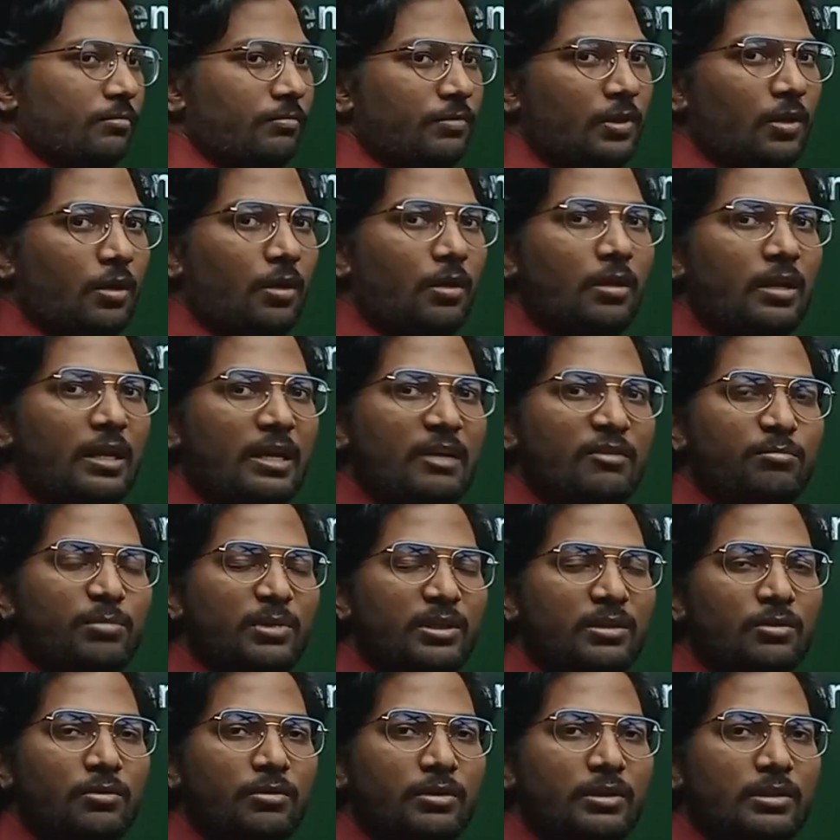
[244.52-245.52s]
We all have
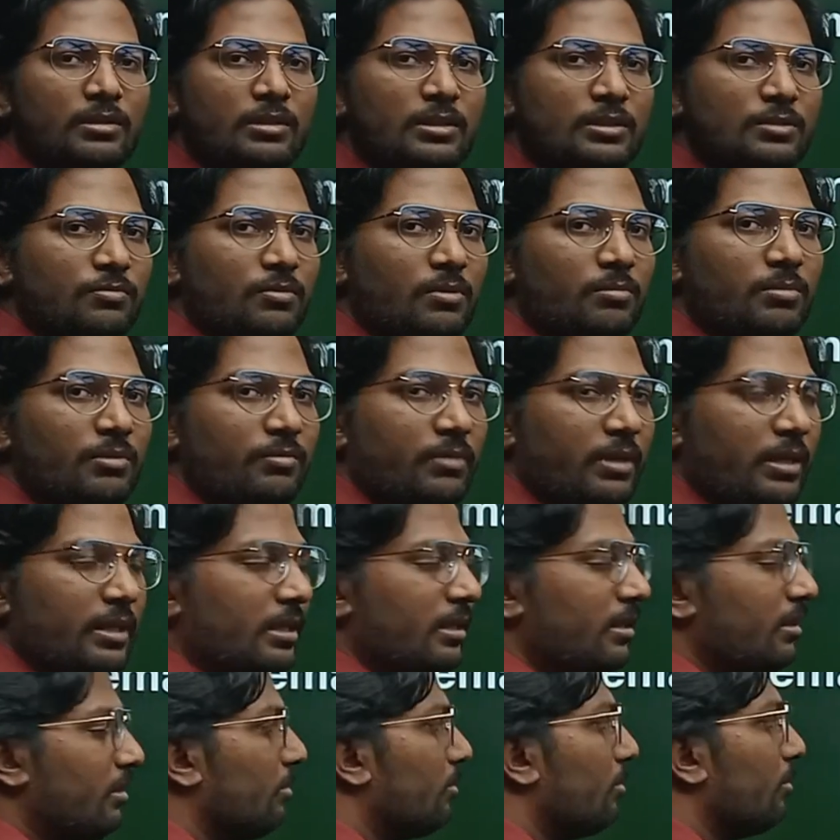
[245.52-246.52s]
been knowing this from the
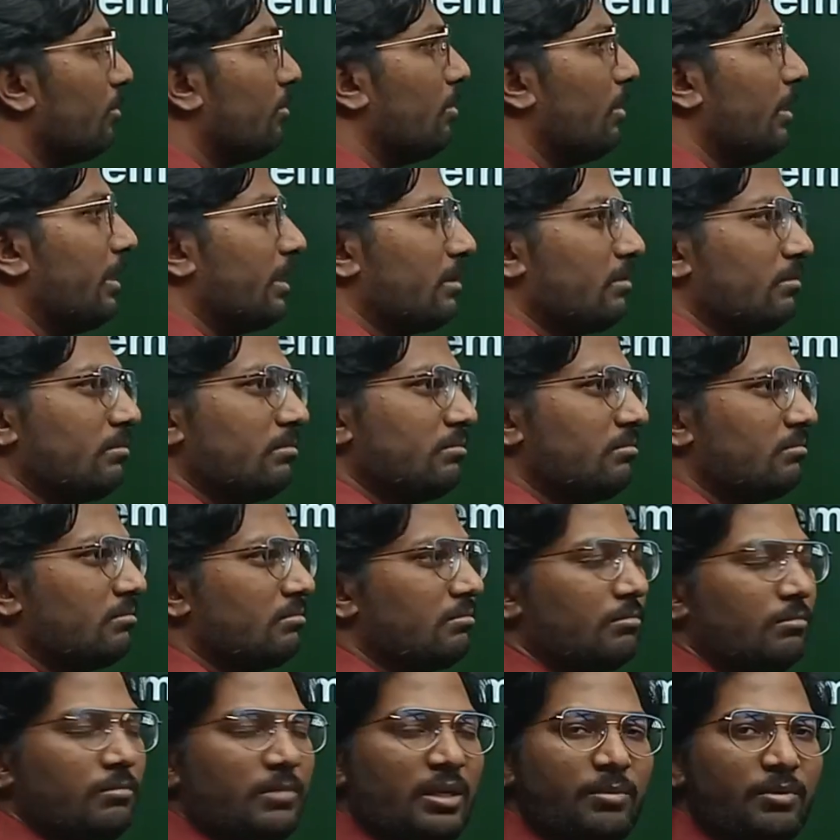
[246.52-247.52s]
very, like
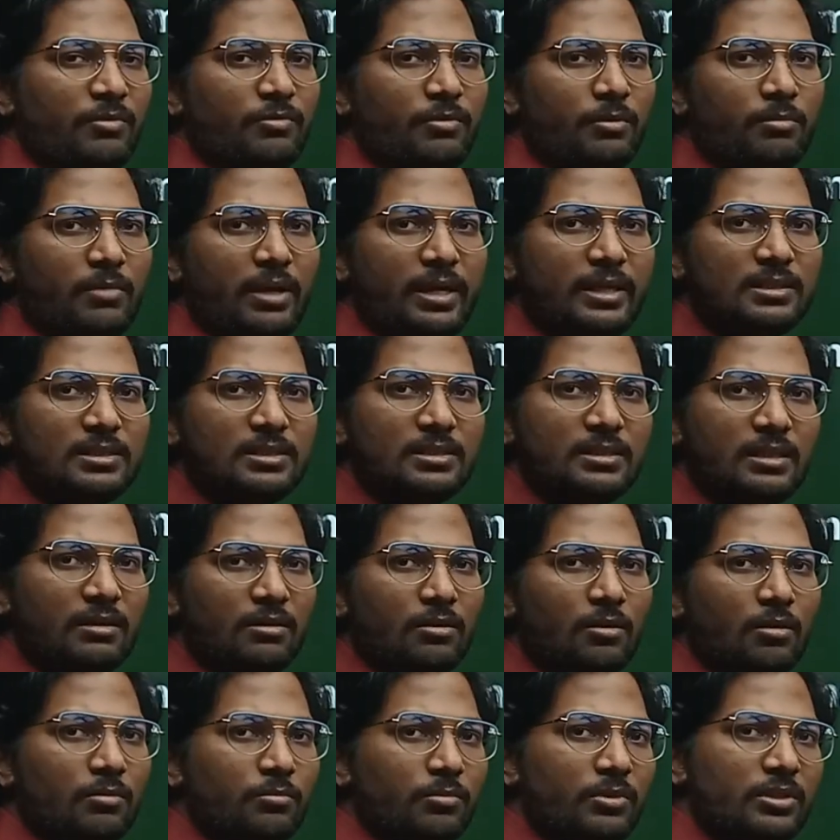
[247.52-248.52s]
maybe from 9th
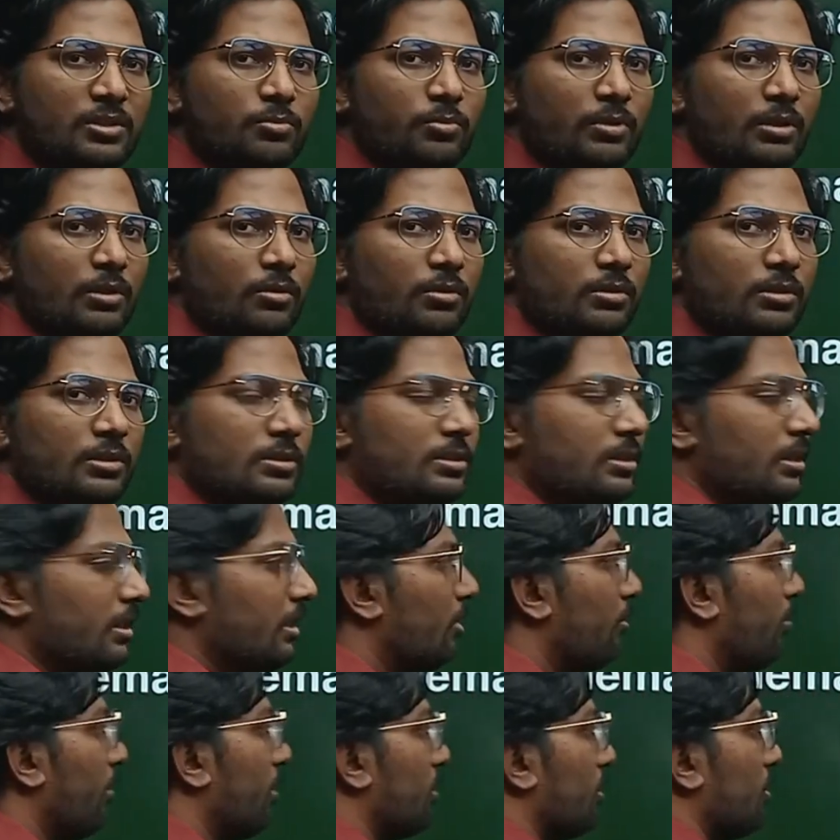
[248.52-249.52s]
standard onwards, we know these
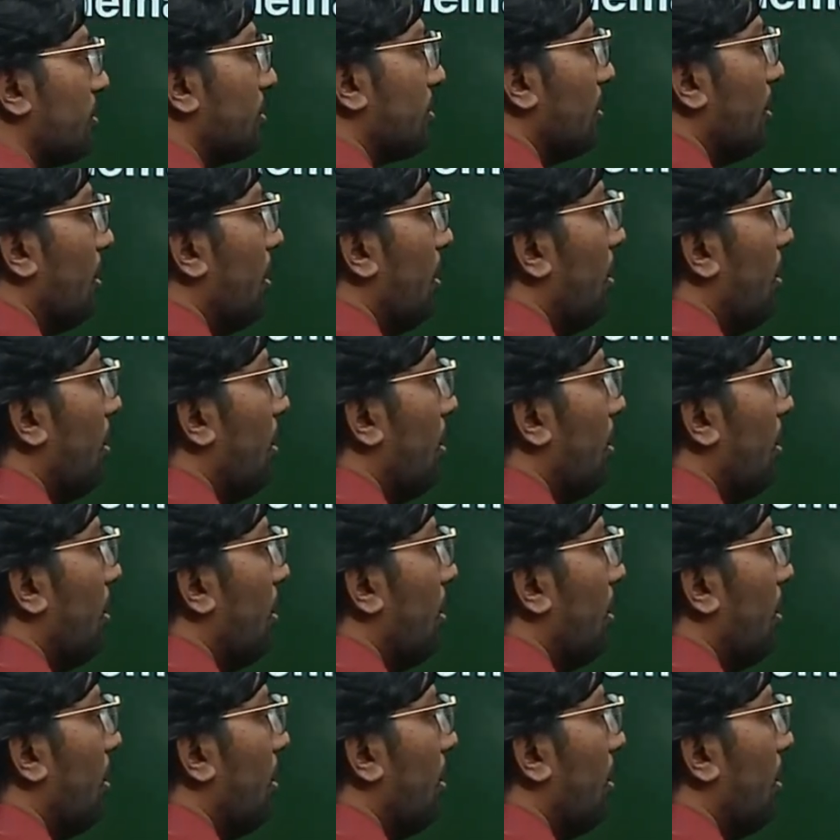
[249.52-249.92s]
equations.